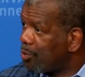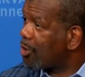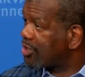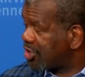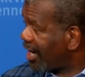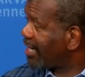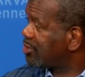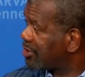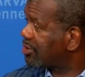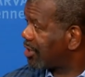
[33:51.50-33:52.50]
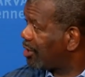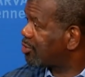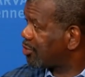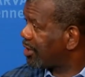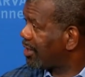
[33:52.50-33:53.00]
You want change in this
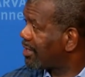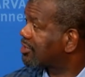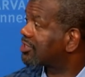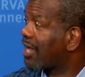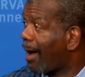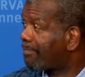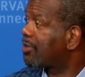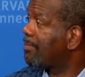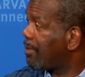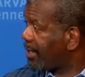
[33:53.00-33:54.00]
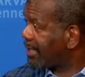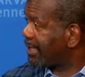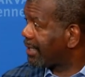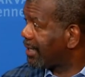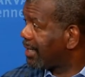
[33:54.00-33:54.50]
country? Stop the
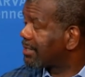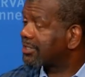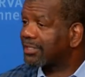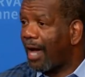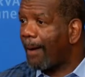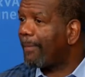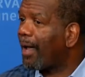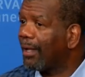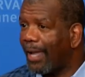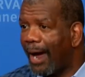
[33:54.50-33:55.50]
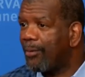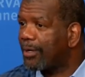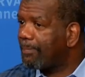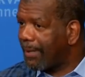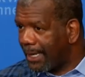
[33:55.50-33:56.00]
money. Stop
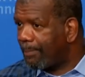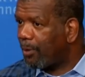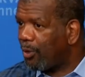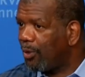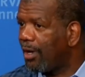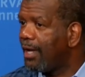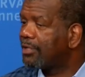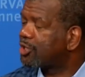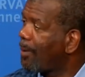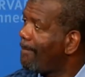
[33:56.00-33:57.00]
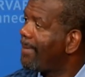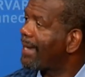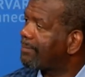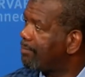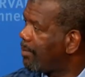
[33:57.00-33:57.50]
allowing people to
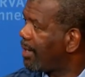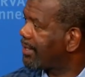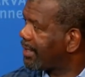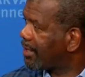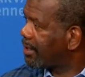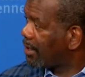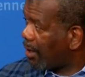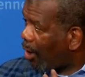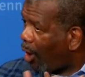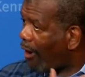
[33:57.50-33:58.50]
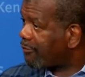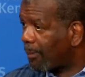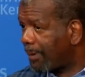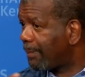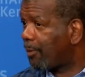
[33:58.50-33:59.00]
make money
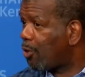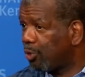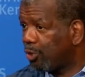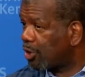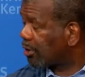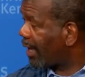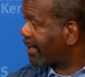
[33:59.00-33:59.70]
off of people who look